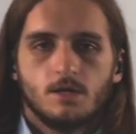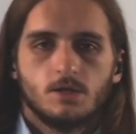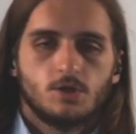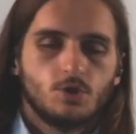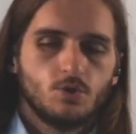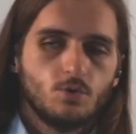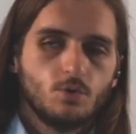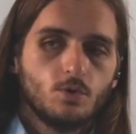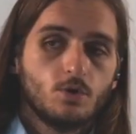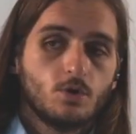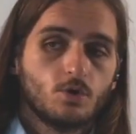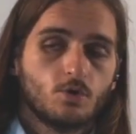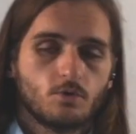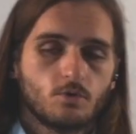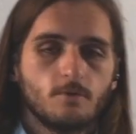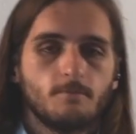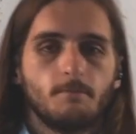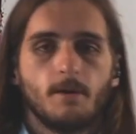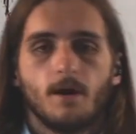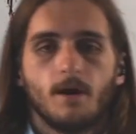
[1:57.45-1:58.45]
to
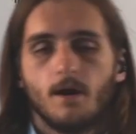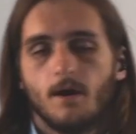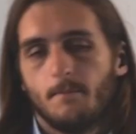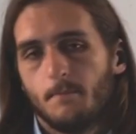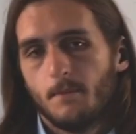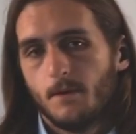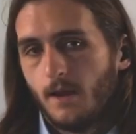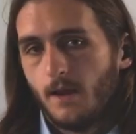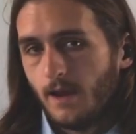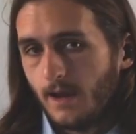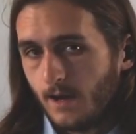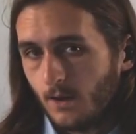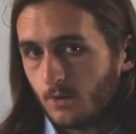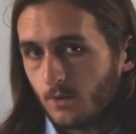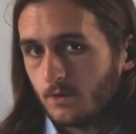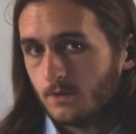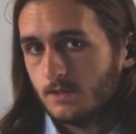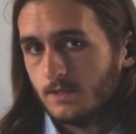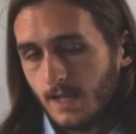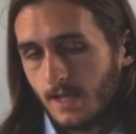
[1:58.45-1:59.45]
group up
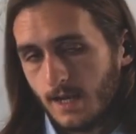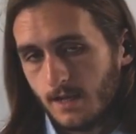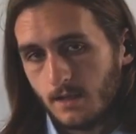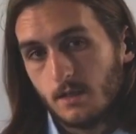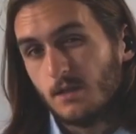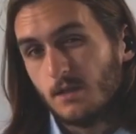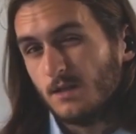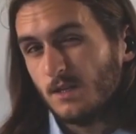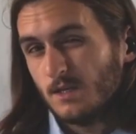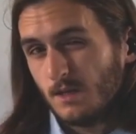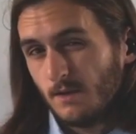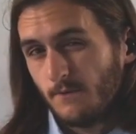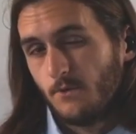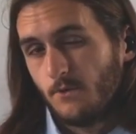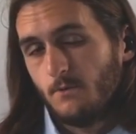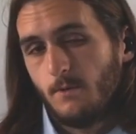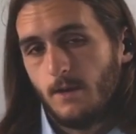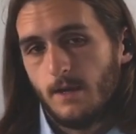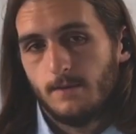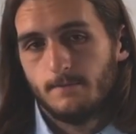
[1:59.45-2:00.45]
our data in a
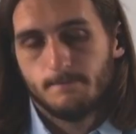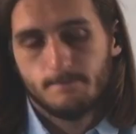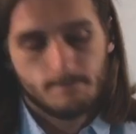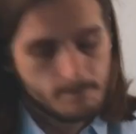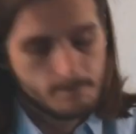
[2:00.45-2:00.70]
different way.